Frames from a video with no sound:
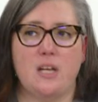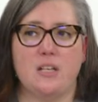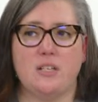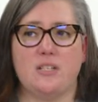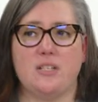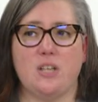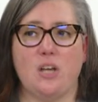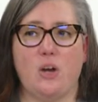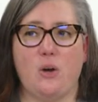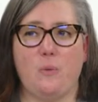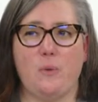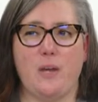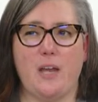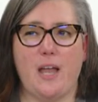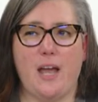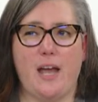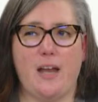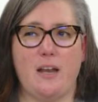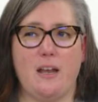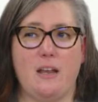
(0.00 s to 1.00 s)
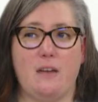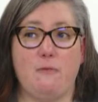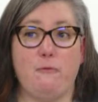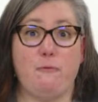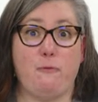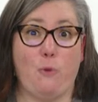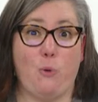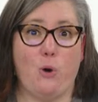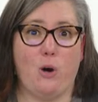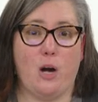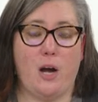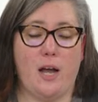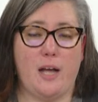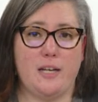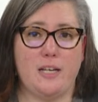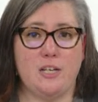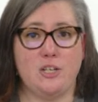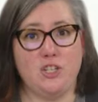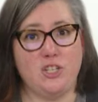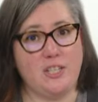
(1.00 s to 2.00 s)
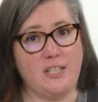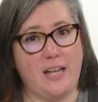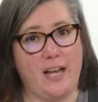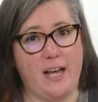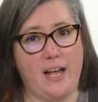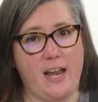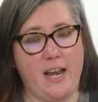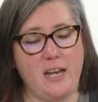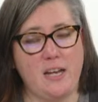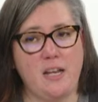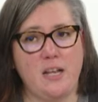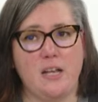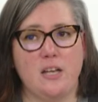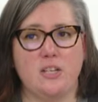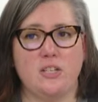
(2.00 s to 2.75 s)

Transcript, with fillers: So we added 4 on each side.